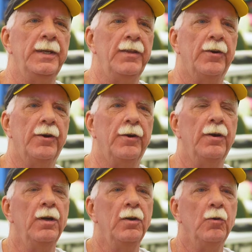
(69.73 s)
either
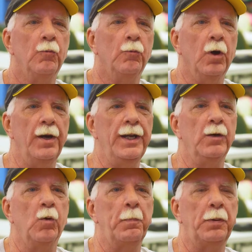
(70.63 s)
running
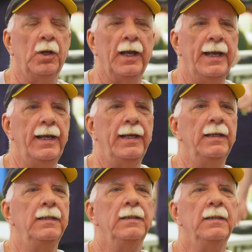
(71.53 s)
or playing,